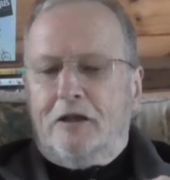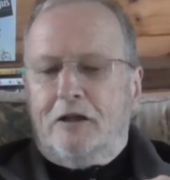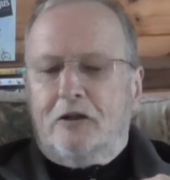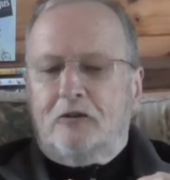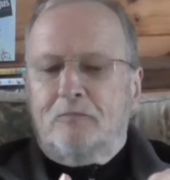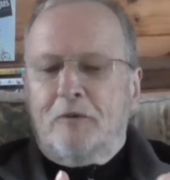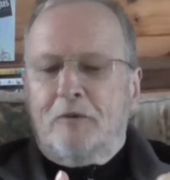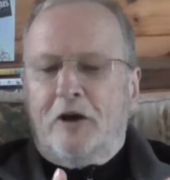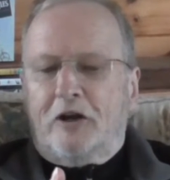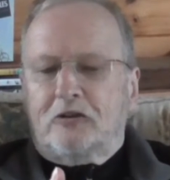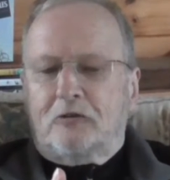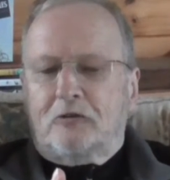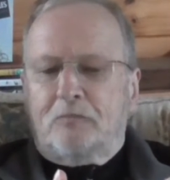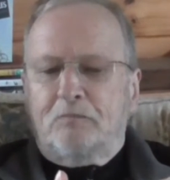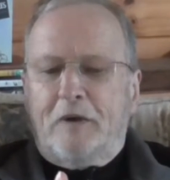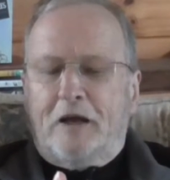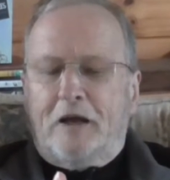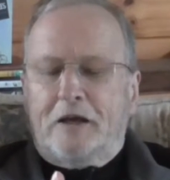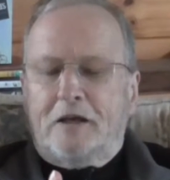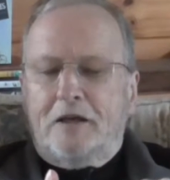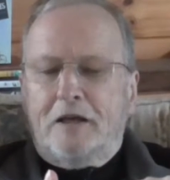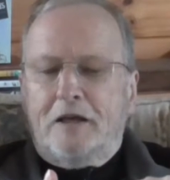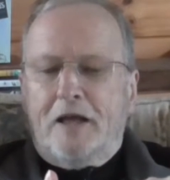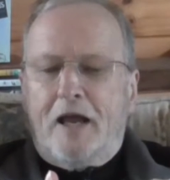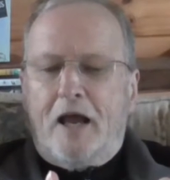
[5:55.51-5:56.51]
It's much
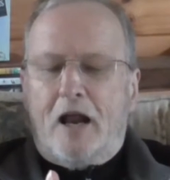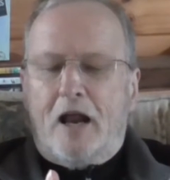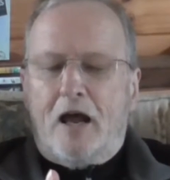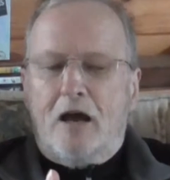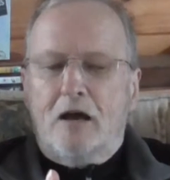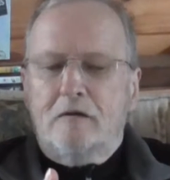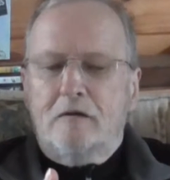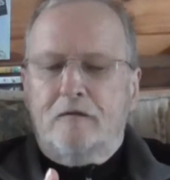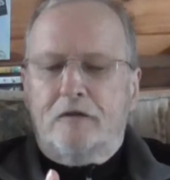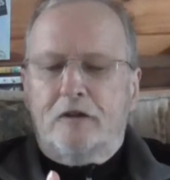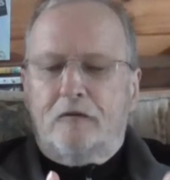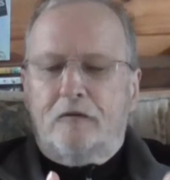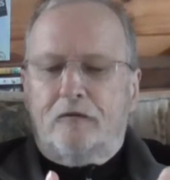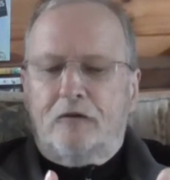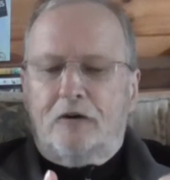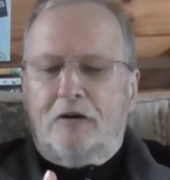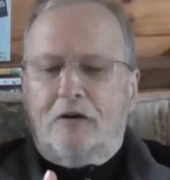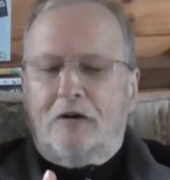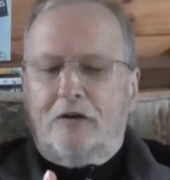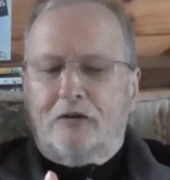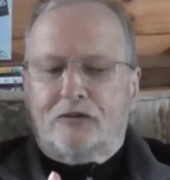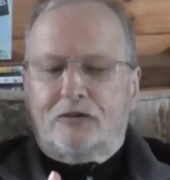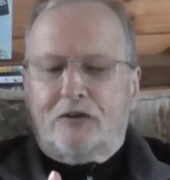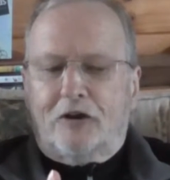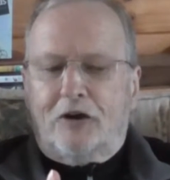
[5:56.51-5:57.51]
better to get over the
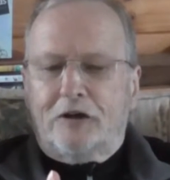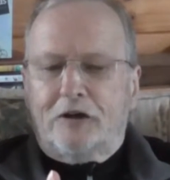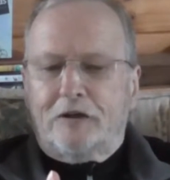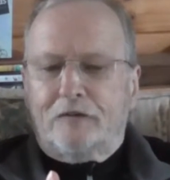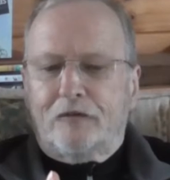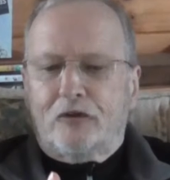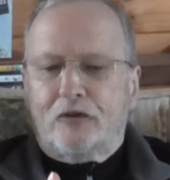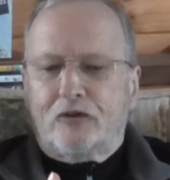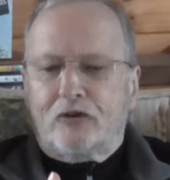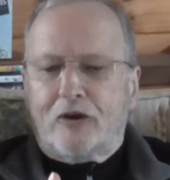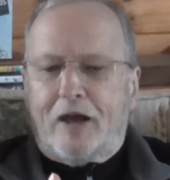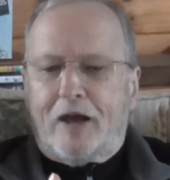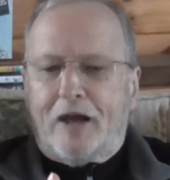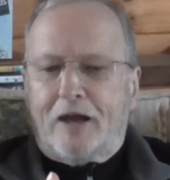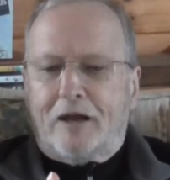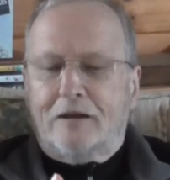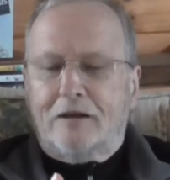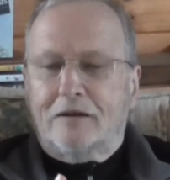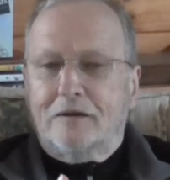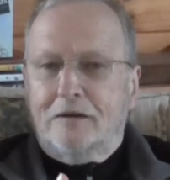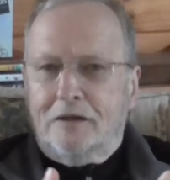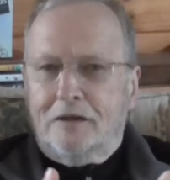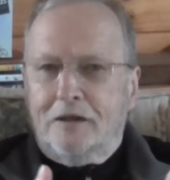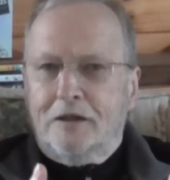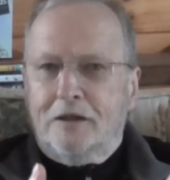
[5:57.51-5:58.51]
far side of the track,